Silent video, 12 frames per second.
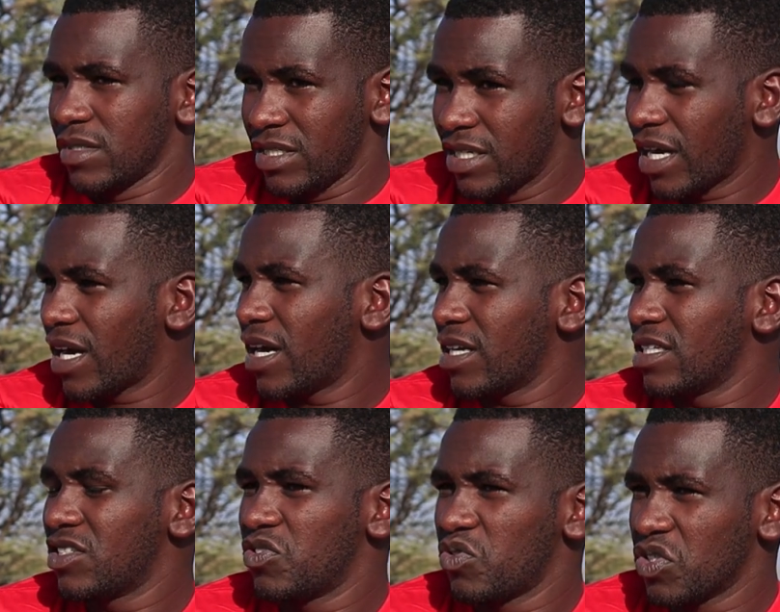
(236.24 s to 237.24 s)
Yeah, at a
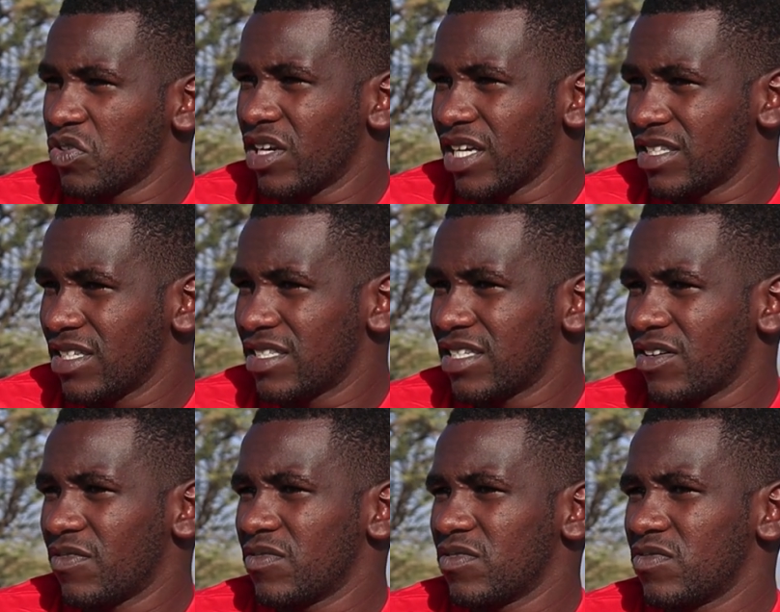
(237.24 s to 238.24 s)
situation like this now,